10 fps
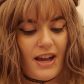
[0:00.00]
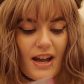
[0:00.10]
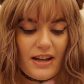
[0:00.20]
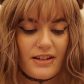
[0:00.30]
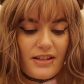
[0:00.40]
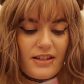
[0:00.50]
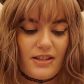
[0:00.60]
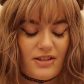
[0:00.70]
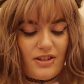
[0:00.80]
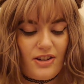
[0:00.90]
And it
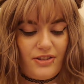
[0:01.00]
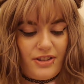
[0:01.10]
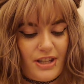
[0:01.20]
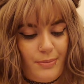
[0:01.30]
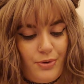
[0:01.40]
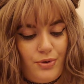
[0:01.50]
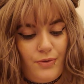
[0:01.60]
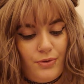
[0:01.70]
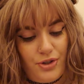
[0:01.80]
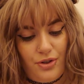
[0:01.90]
doesn't hurt that they're
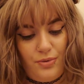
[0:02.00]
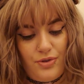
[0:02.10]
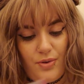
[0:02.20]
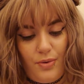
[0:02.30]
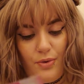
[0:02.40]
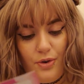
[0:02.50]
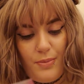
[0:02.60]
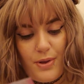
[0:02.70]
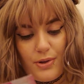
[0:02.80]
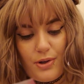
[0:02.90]
beautiful too. So all
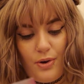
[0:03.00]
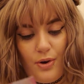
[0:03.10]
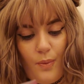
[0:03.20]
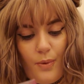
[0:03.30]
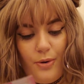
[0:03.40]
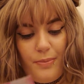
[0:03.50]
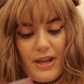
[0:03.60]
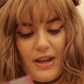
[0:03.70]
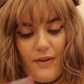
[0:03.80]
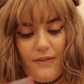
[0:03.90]
month long we'll
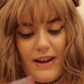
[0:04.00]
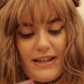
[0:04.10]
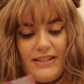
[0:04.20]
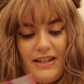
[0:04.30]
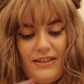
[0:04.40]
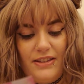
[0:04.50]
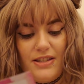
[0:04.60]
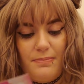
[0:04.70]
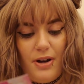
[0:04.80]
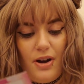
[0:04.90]
be reflecting the
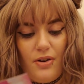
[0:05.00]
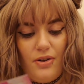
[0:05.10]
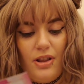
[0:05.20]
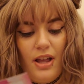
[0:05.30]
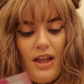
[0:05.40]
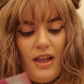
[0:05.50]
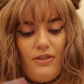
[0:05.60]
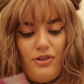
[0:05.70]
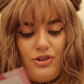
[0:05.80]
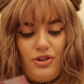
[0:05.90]
sparkle
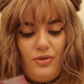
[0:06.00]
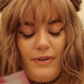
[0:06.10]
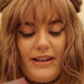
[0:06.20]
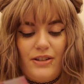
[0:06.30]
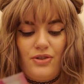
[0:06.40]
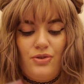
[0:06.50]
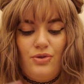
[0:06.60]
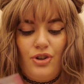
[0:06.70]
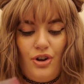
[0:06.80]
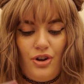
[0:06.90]
that you
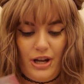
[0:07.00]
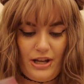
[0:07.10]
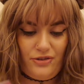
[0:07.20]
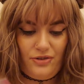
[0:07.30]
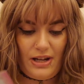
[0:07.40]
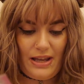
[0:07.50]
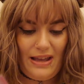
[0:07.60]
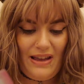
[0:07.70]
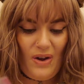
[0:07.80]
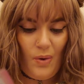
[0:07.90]
exude naturally.
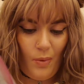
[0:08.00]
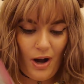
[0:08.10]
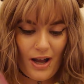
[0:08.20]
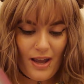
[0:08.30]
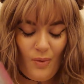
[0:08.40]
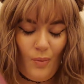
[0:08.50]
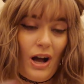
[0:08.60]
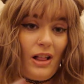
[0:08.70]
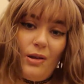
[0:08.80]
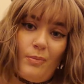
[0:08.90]
Why?
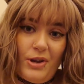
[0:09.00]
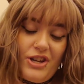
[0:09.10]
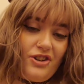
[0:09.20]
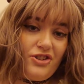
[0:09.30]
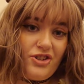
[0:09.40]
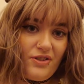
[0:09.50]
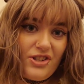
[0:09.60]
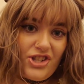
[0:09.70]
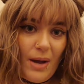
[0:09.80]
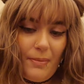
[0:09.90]
Well, because you're a
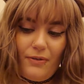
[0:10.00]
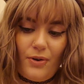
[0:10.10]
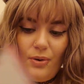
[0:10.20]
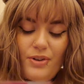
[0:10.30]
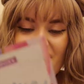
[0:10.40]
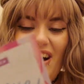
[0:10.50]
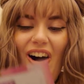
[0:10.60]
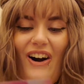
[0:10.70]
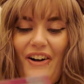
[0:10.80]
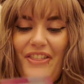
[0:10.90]
gem, of course.
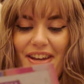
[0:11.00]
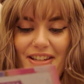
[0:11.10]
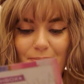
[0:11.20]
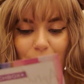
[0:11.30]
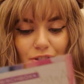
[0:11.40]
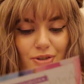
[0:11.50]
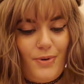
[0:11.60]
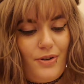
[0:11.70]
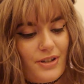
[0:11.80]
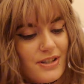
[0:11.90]
Aw, thanks,
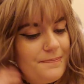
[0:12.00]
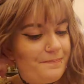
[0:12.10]
Birchbox.